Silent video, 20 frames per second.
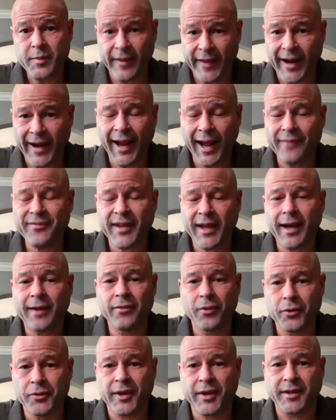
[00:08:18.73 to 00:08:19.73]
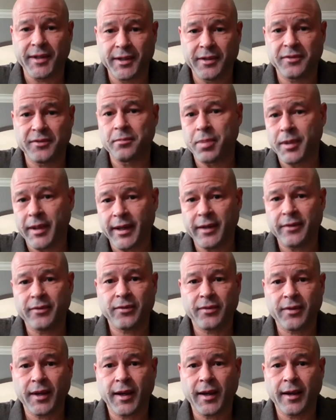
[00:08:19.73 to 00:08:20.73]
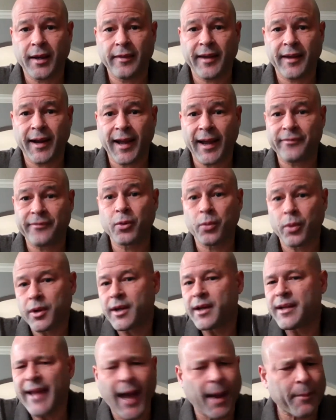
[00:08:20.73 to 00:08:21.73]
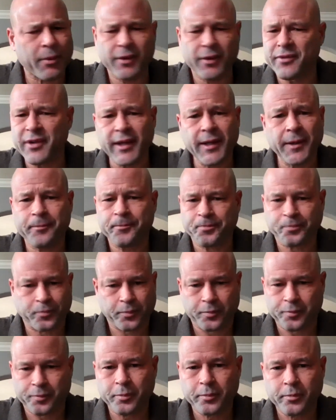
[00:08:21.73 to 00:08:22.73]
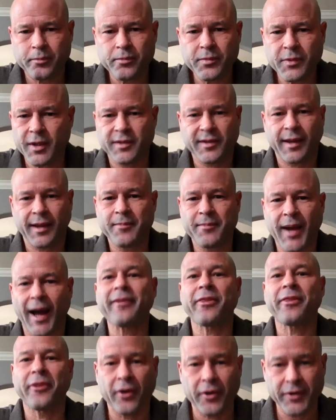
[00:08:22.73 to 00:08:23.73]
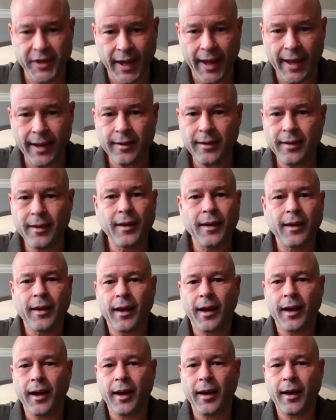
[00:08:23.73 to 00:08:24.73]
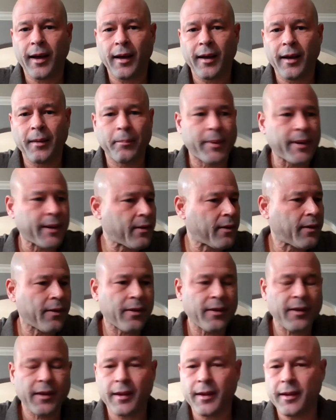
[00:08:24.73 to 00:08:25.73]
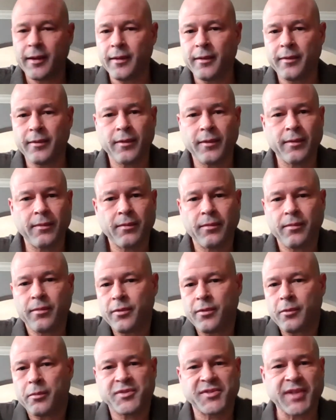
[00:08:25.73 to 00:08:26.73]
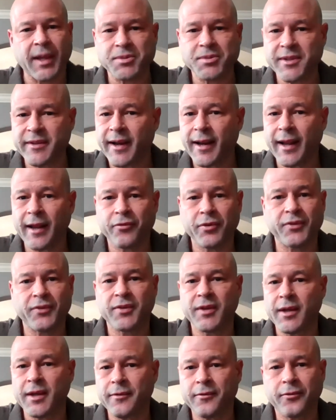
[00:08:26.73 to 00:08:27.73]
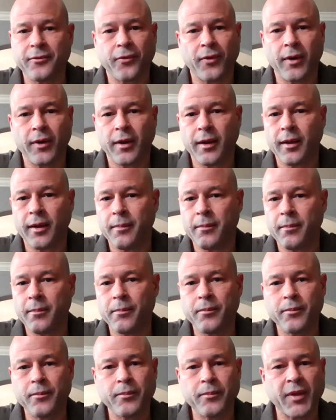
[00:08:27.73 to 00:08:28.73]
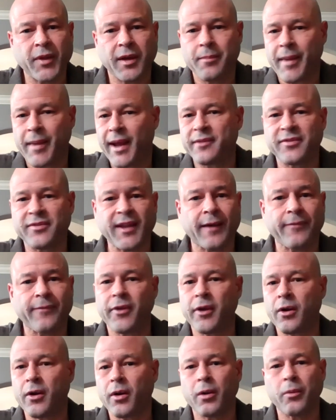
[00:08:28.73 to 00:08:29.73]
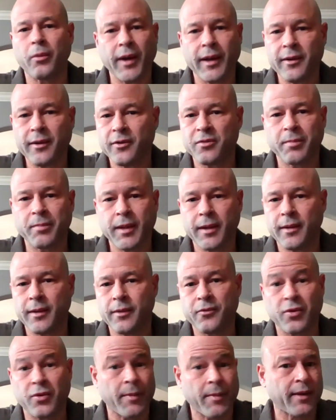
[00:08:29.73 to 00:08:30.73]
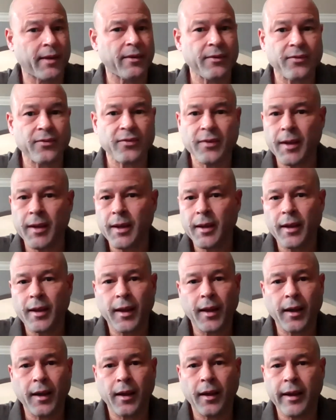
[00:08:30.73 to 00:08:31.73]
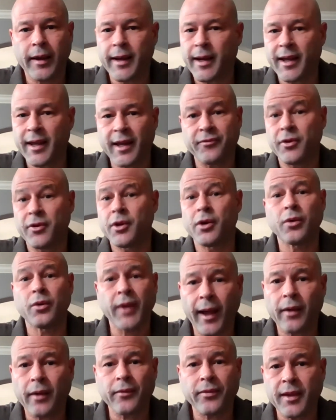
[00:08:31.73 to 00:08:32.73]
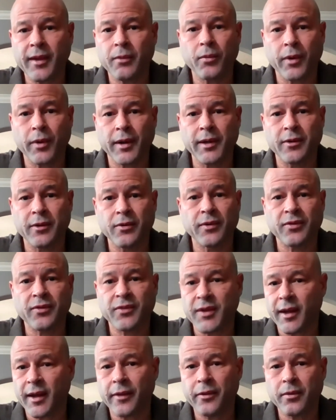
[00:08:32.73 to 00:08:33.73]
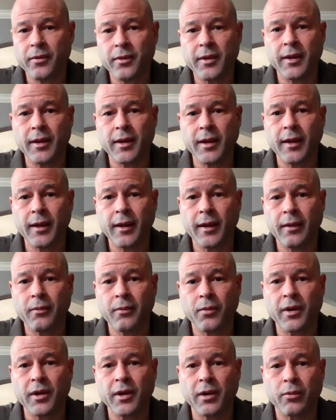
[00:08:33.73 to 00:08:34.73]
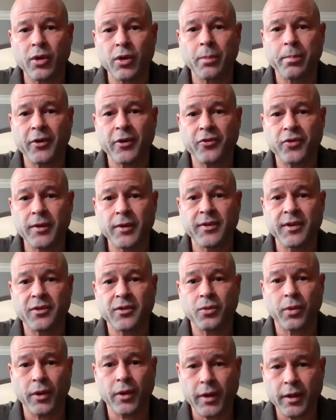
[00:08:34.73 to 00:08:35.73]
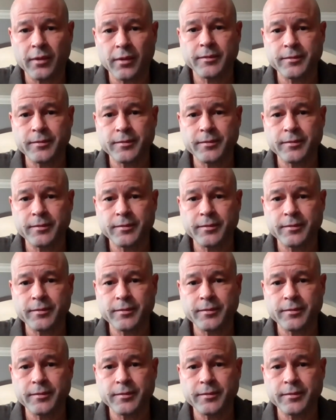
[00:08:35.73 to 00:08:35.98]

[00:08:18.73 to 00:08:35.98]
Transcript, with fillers: that I have to have those ideas in place, uh, that I have to work collaboratively because I'm not there yet. Uh, but the the reception that I've received from the command staff there already has been tremendous, uh, and I have no doubt that we're going to do this together and uh, we're going to roll up our sleeves and get to work.